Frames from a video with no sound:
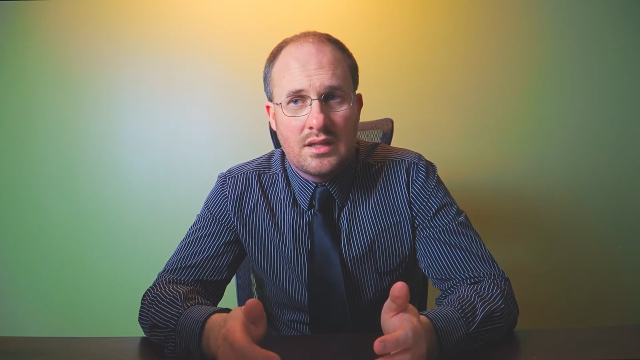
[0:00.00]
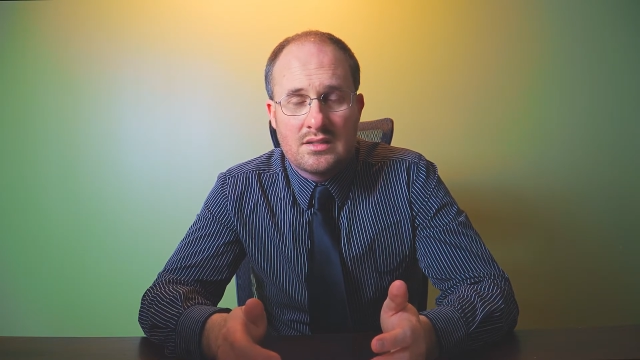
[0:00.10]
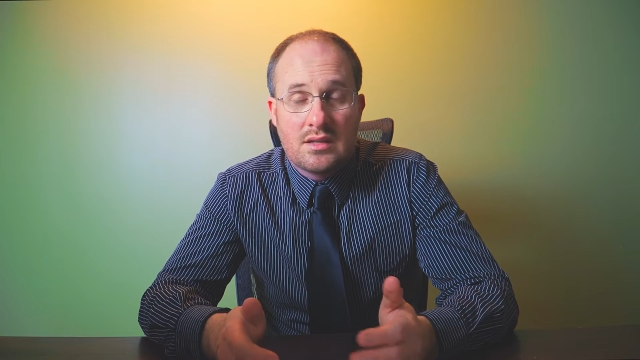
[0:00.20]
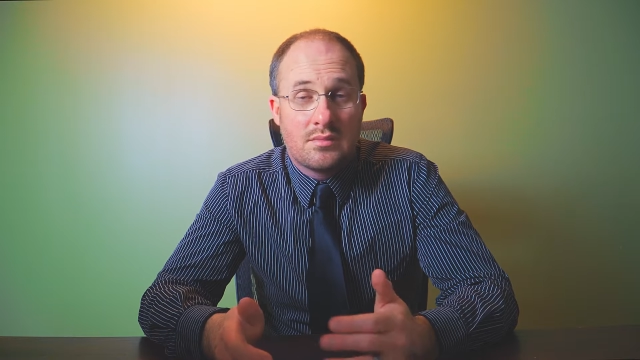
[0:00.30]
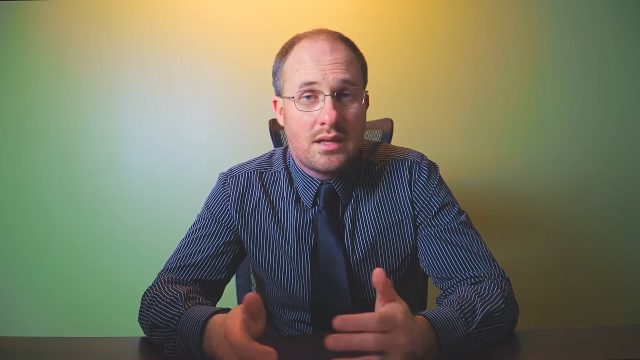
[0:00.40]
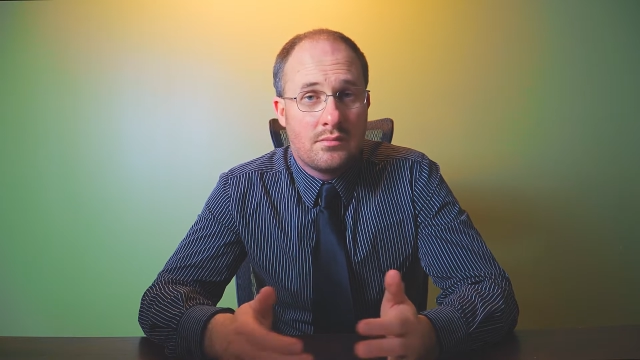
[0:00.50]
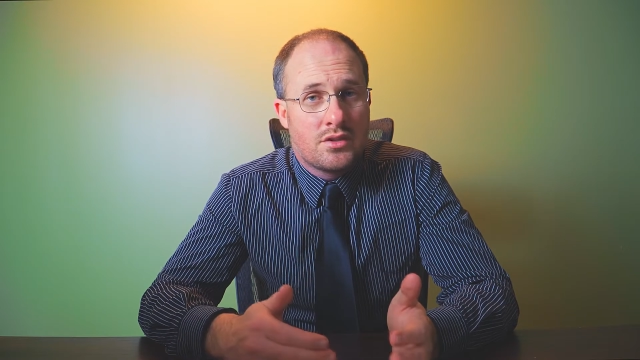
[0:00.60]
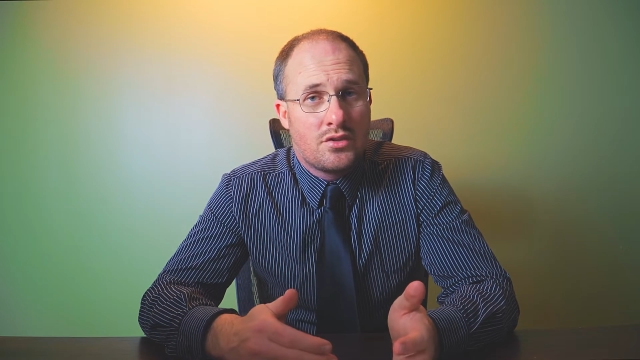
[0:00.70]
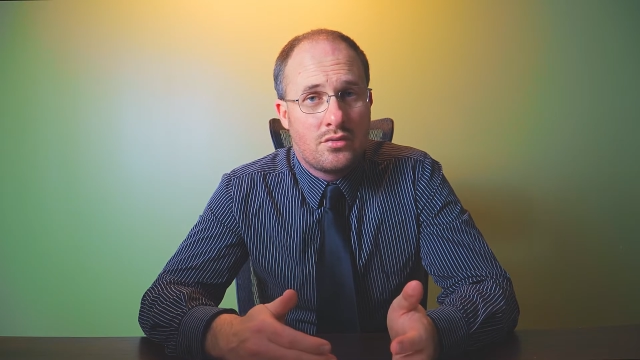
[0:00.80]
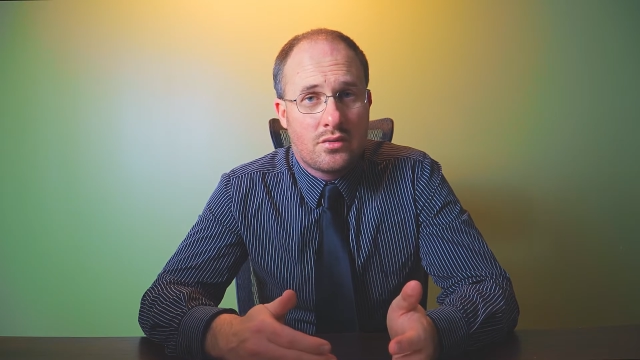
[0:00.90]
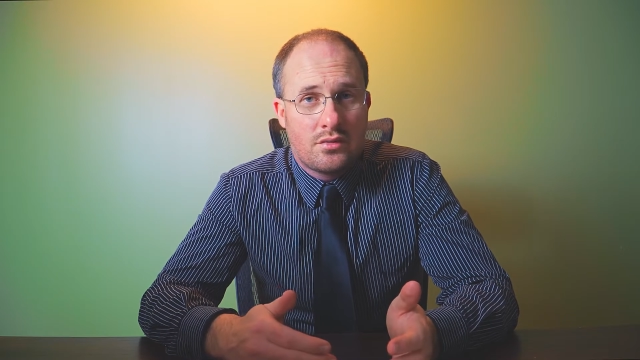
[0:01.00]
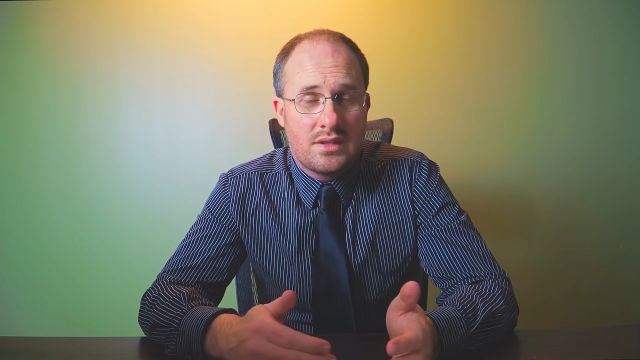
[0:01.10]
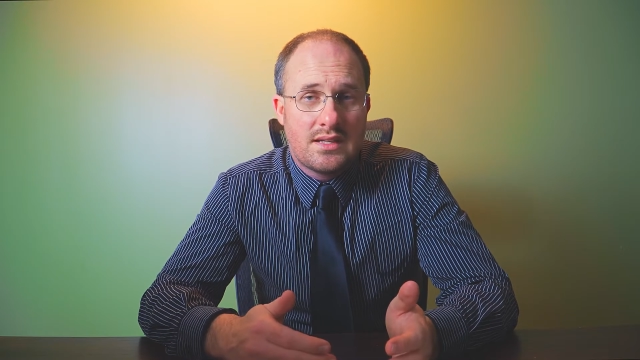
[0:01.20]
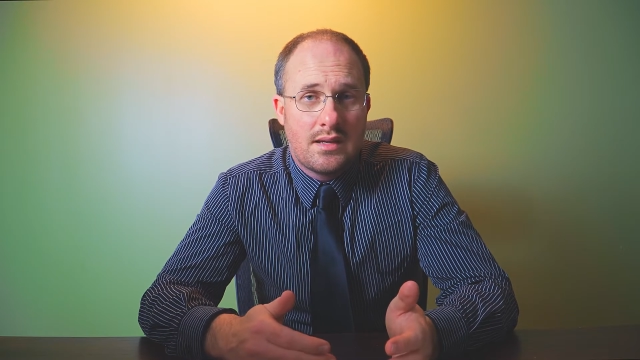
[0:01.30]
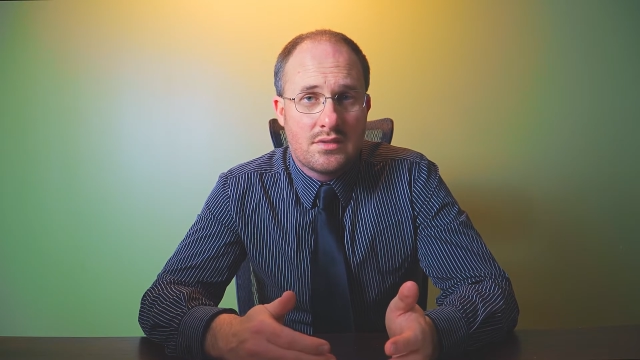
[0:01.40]
sometimes two or three
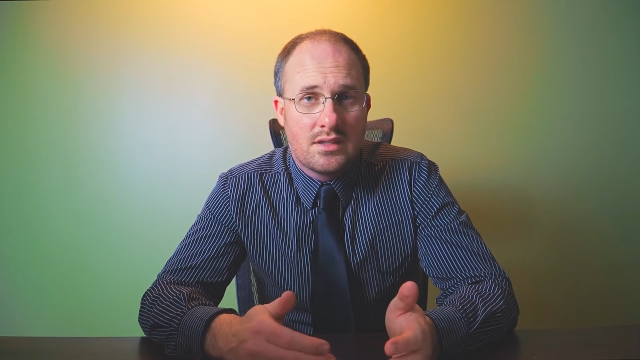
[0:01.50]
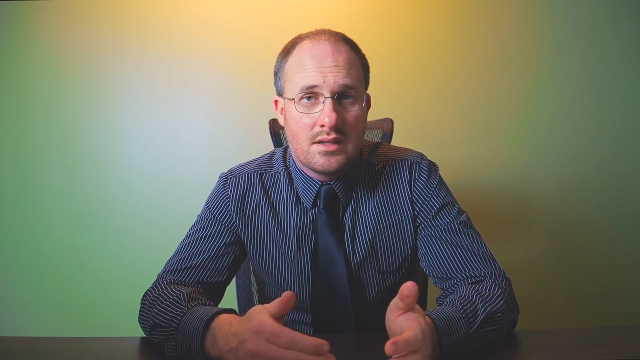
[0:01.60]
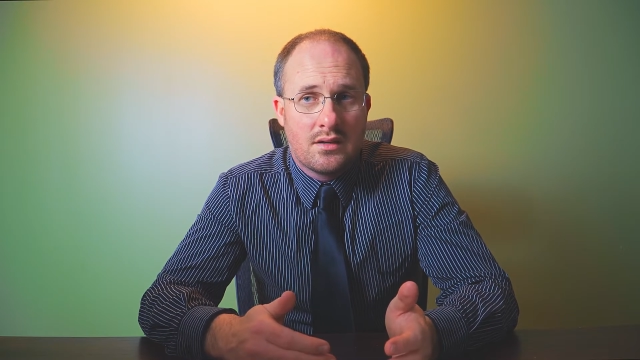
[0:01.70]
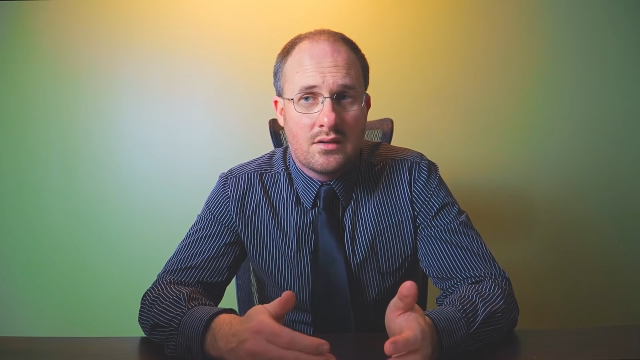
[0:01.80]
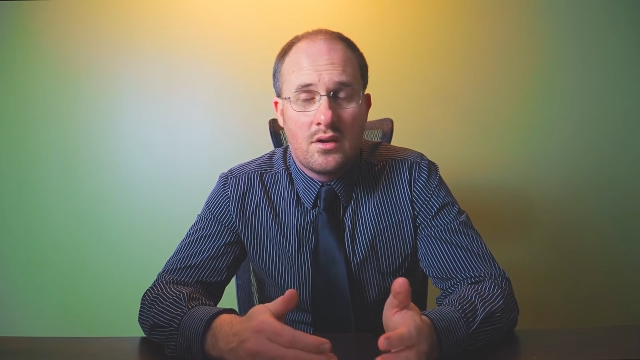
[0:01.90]
times a year.